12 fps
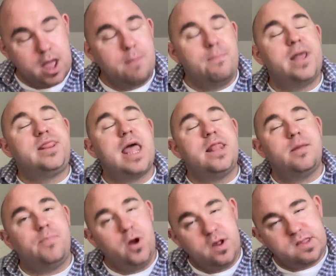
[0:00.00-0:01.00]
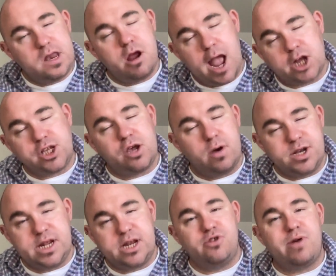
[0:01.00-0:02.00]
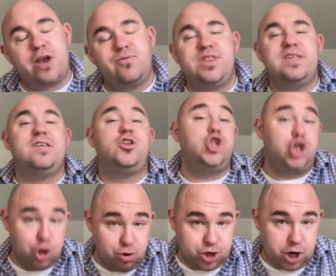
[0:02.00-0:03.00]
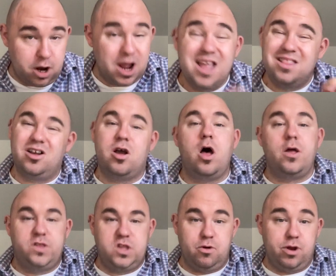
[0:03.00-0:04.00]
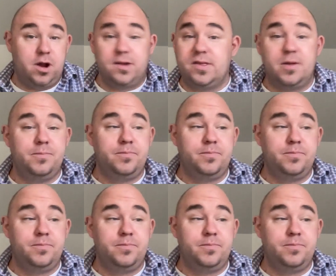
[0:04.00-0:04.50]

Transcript: But then the person you're actually going to interact with is a tutor. They're called tutors.